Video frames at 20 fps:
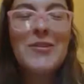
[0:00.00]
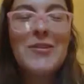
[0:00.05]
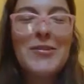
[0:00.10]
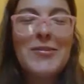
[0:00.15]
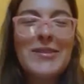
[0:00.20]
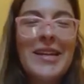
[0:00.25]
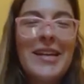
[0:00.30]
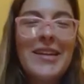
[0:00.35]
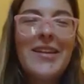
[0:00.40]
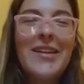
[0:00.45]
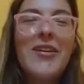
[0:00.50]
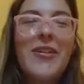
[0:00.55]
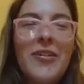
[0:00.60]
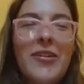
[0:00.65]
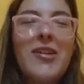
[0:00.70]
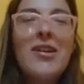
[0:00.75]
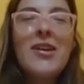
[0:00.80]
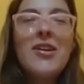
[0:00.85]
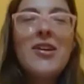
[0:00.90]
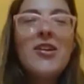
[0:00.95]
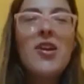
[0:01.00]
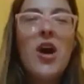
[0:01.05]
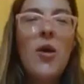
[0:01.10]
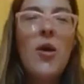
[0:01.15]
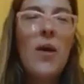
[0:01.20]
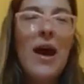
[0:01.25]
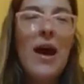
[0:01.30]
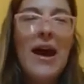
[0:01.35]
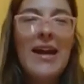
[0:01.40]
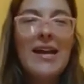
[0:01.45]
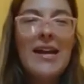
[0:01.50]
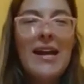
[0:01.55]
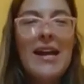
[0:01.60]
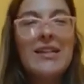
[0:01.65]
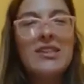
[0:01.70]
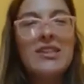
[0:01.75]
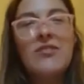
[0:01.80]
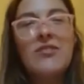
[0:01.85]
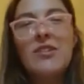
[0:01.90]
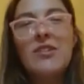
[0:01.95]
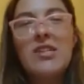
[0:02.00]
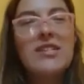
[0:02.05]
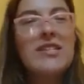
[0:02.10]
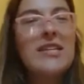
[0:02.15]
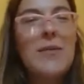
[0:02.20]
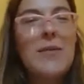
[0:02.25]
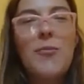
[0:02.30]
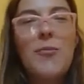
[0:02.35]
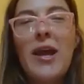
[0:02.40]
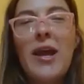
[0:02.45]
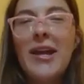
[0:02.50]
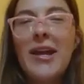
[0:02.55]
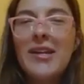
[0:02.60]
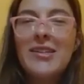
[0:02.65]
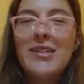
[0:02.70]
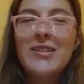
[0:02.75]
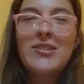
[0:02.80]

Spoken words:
you're saying though. No, I actually feel the same way.